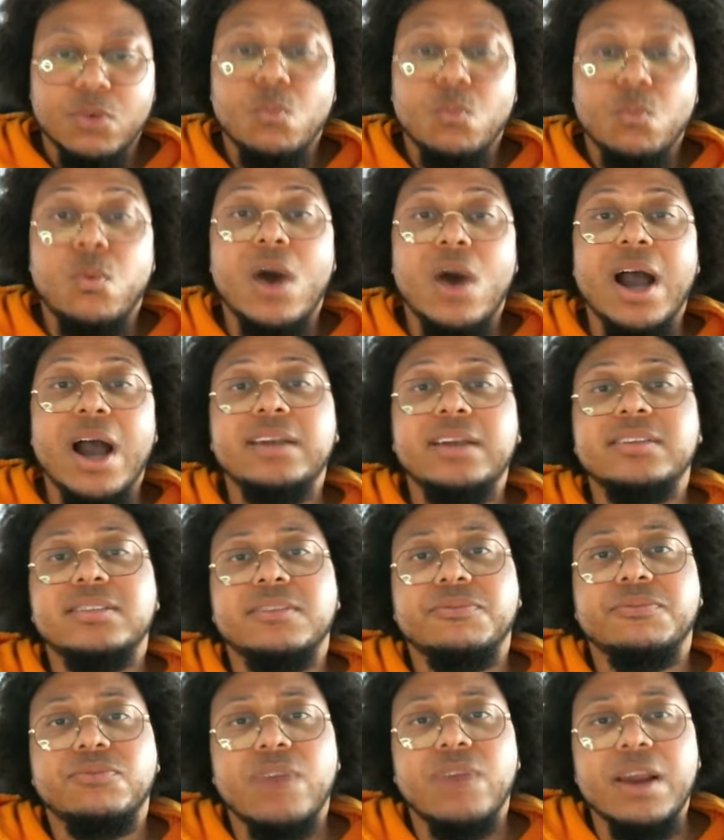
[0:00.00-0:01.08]
Why does
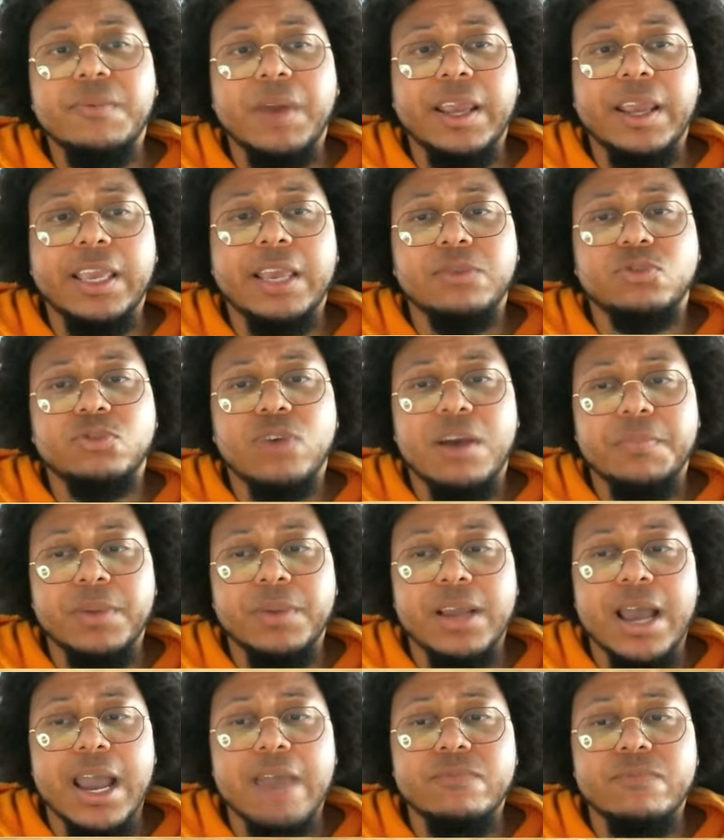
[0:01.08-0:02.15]
the frame rate keep dropping?
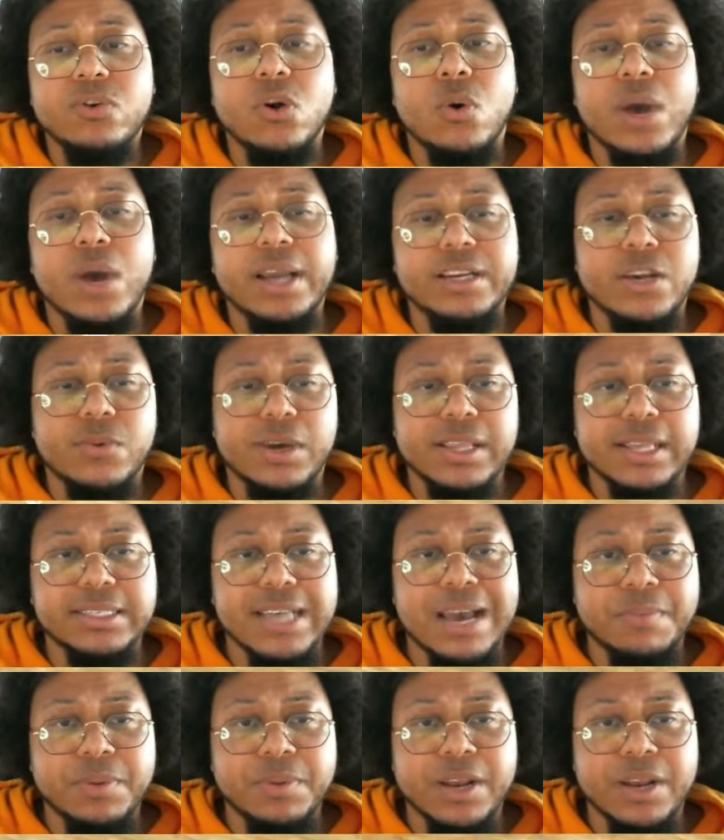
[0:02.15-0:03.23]
I have no idea why that's
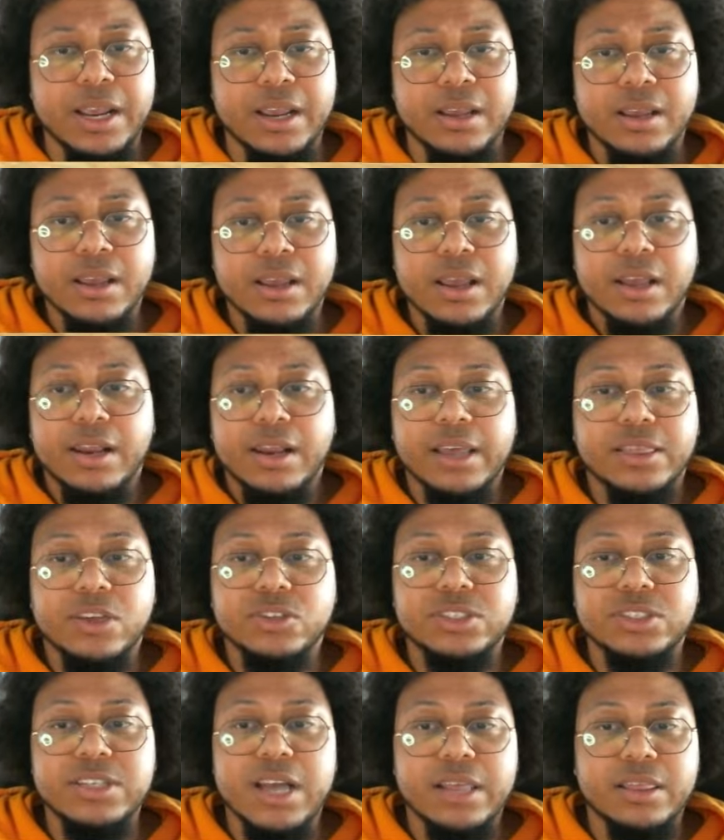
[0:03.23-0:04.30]
happening. Like,
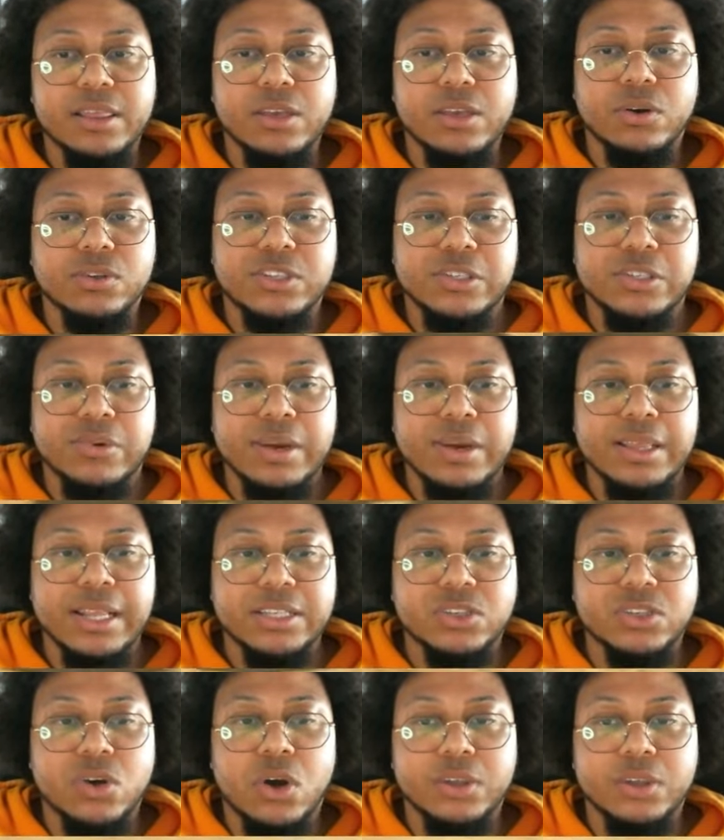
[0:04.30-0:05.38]
there's nothing on screen
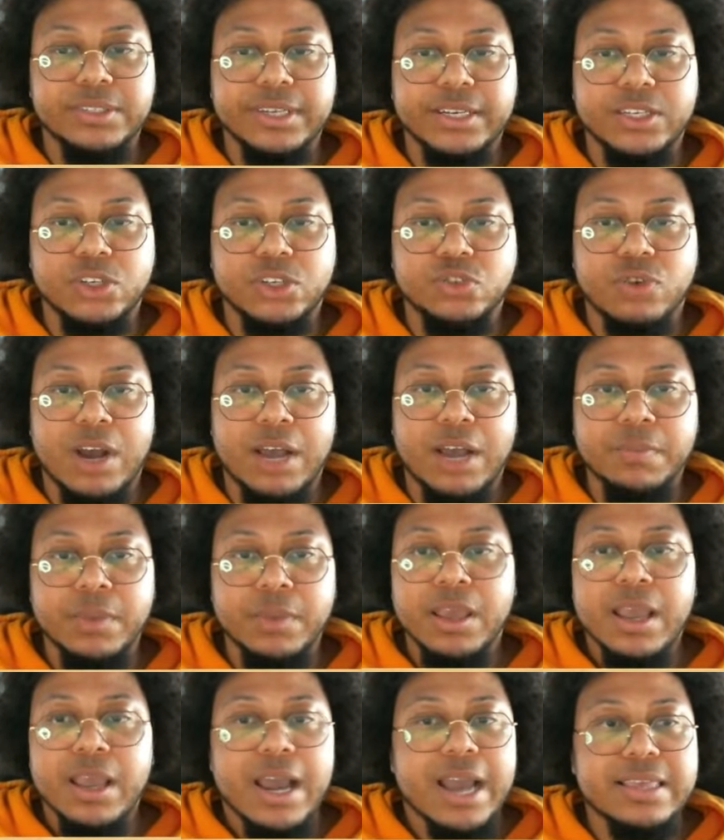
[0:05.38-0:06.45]
that's causing it to drop.
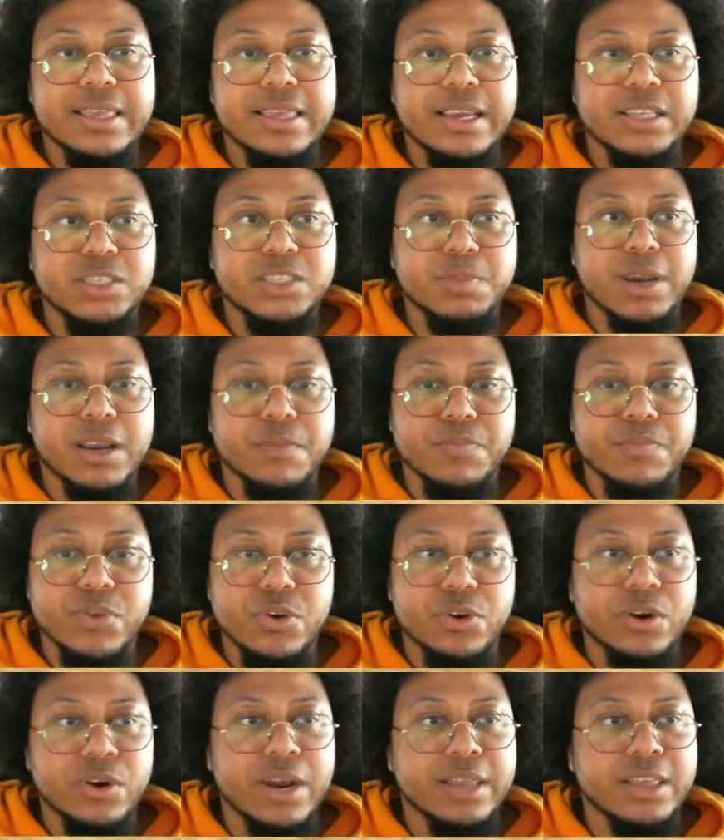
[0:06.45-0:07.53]
I think it's my
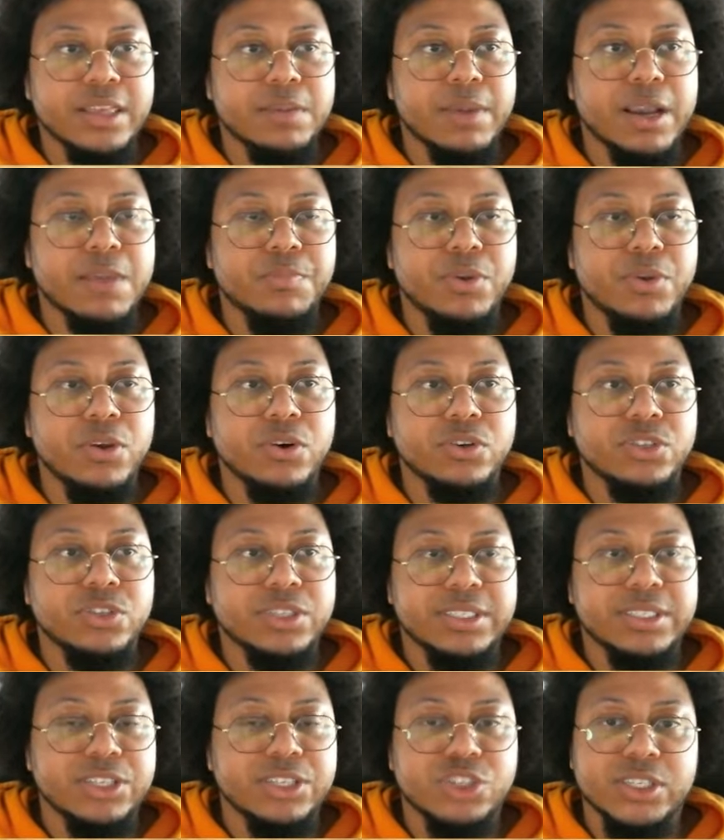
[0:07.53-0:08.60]
computer. I think my computer is
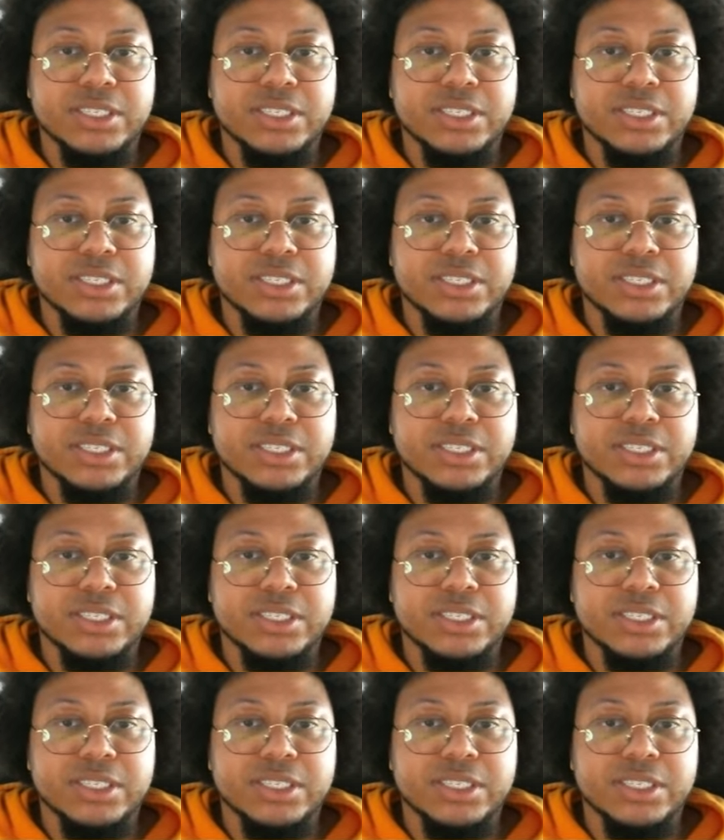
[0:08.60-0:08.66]
just